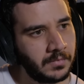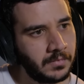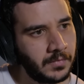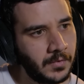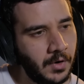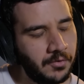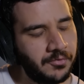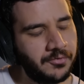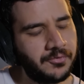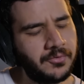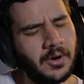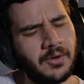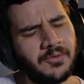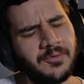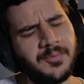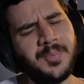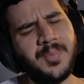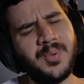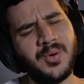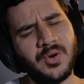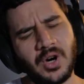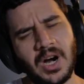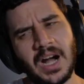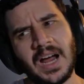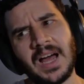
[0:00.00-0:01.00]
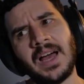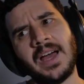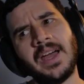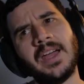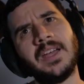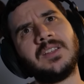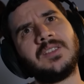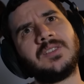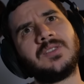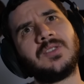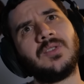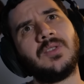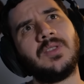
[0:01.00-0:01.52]
of
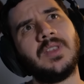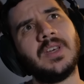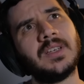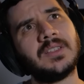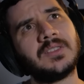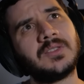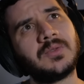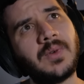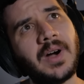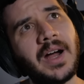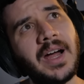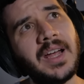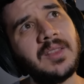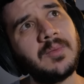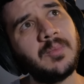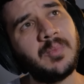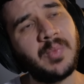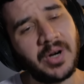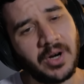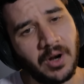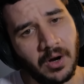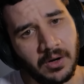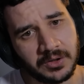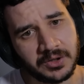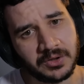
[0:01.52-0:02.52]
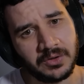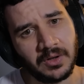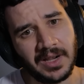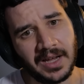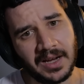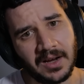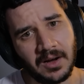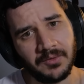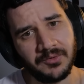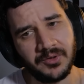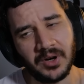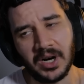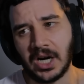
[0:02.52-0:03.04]
pride to this, right? But also
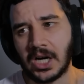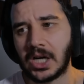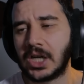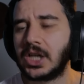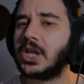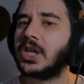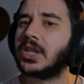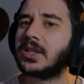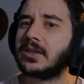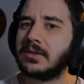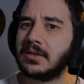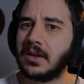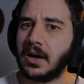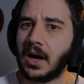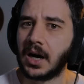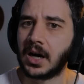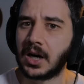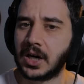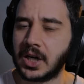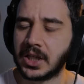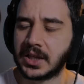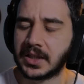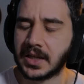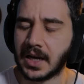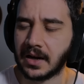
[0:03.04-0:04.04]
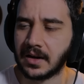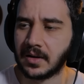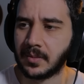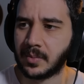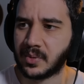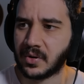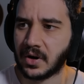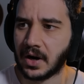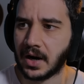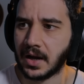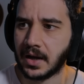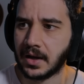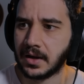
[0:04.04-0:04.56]
like of a hurt kind of
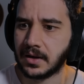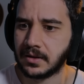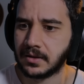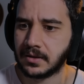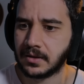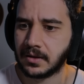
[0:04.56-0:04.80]
pride.